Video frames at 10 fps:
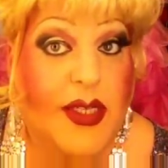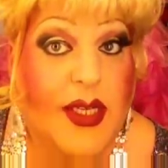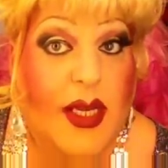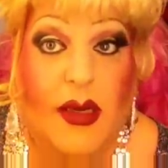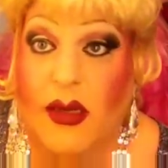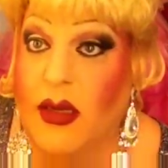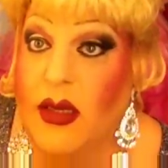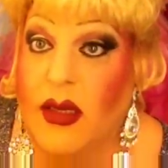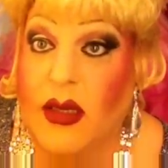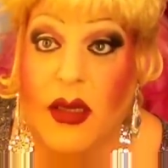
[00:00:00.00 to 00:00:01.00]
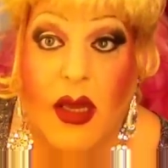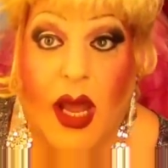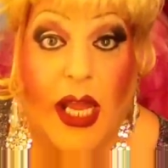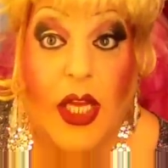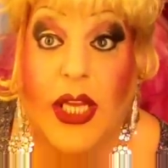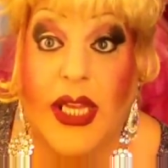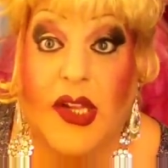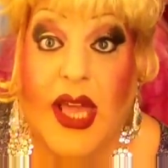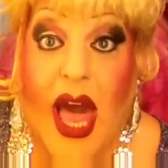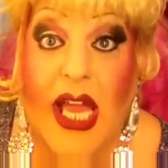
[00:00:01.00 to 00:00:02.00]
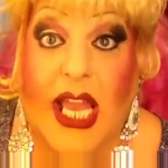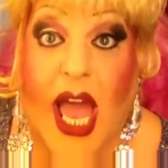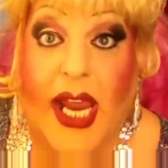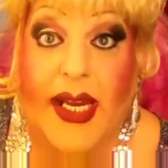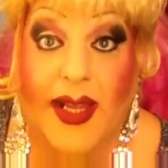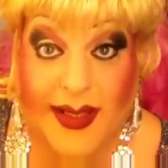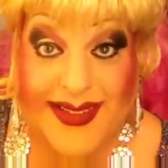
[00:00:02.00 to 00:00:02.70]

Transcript: isn't it? I look a little cockeyed.